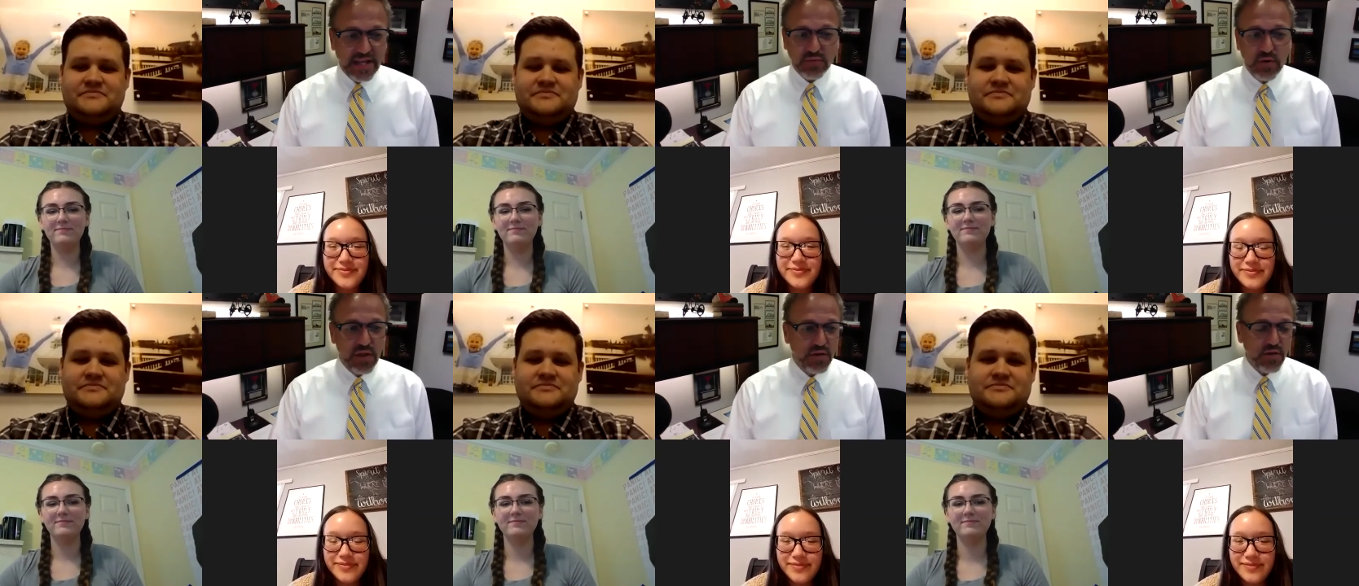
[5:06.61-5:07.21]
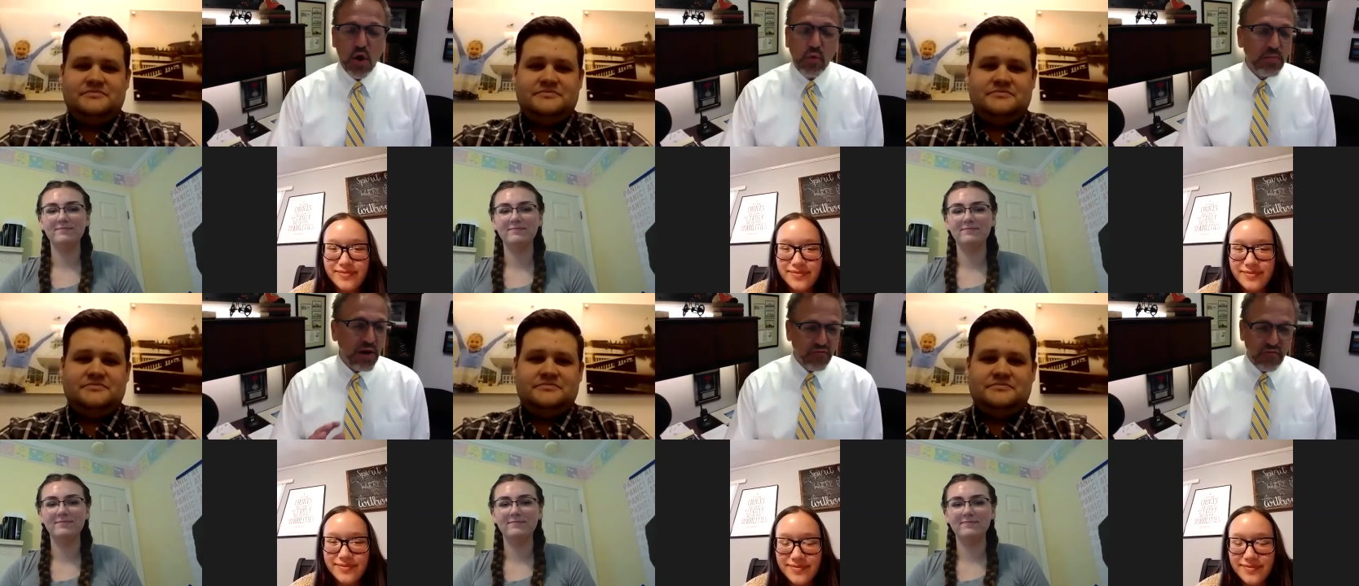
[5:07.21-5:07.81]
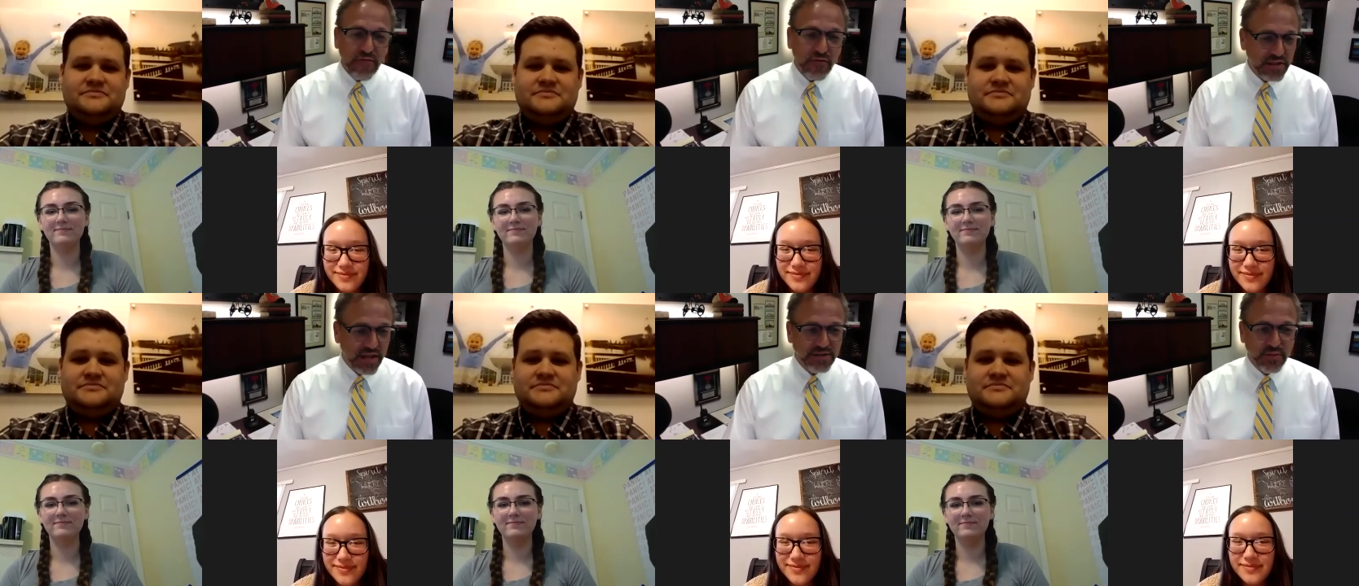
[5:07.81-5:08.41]
Speaker 1: It's one of the one of my
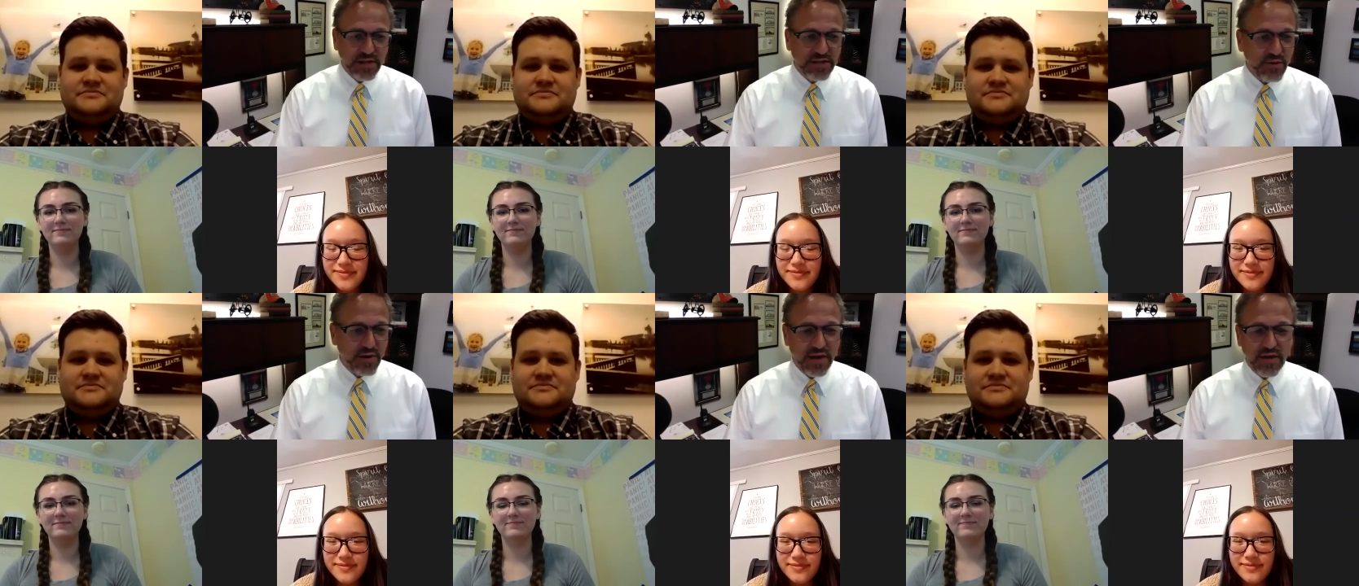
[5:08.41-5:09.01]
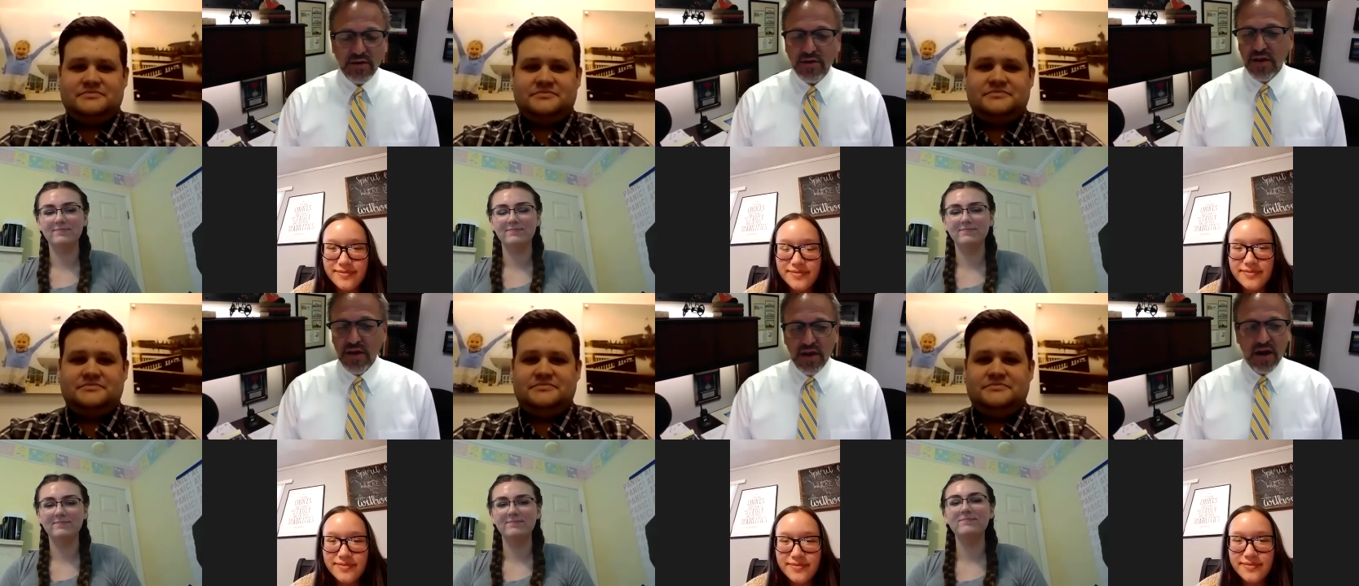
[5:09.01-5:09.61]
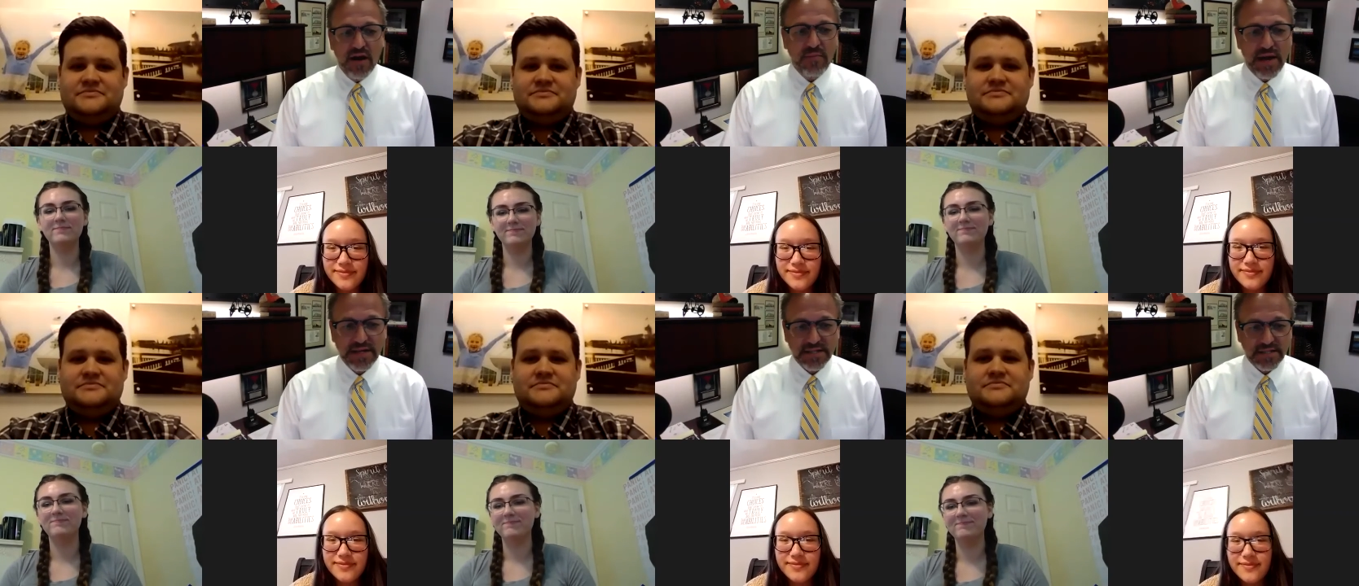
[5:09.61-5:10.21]
favorite things we do here um,
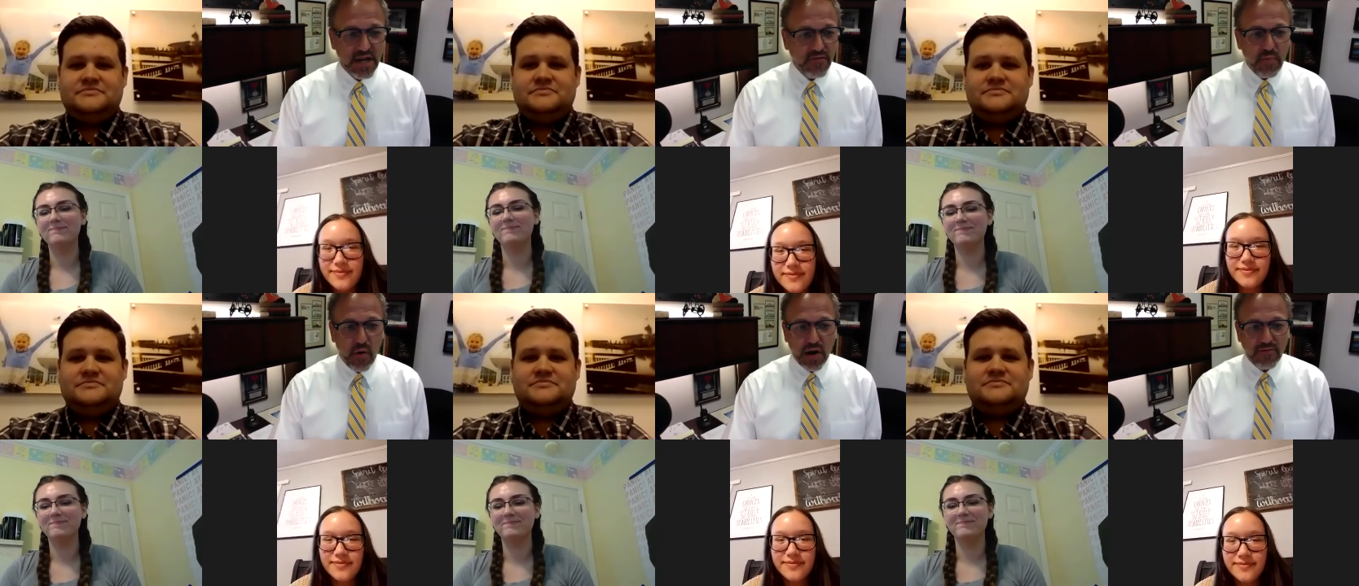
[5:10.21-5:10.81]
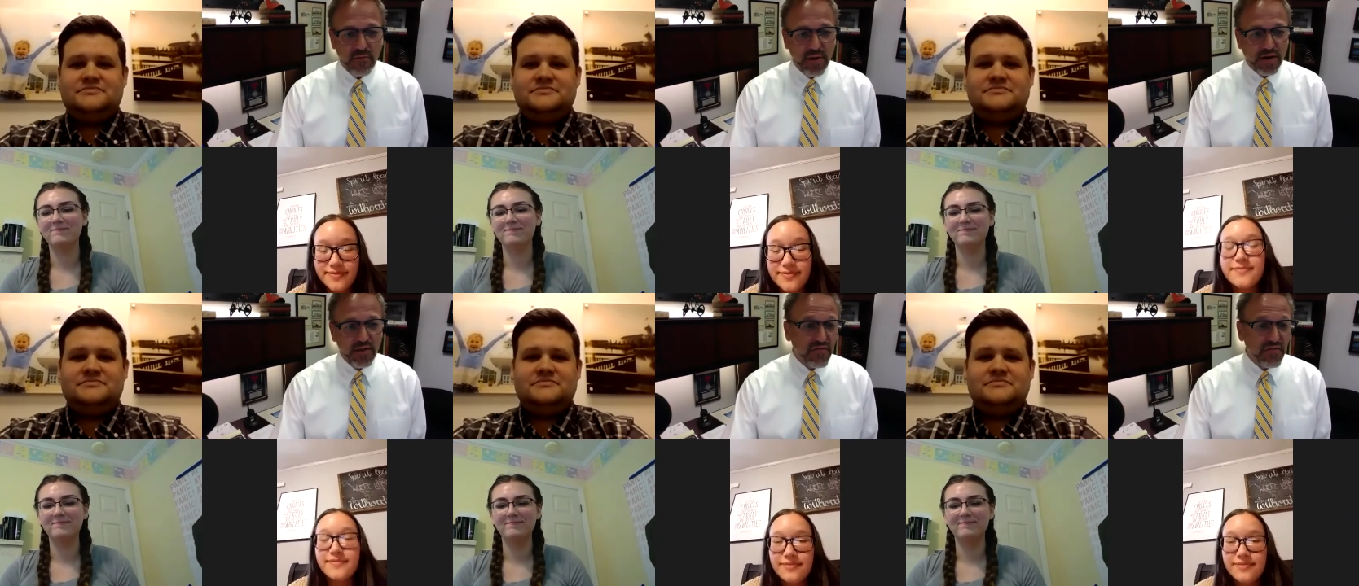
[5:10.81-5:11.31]
at Discovery Park of America.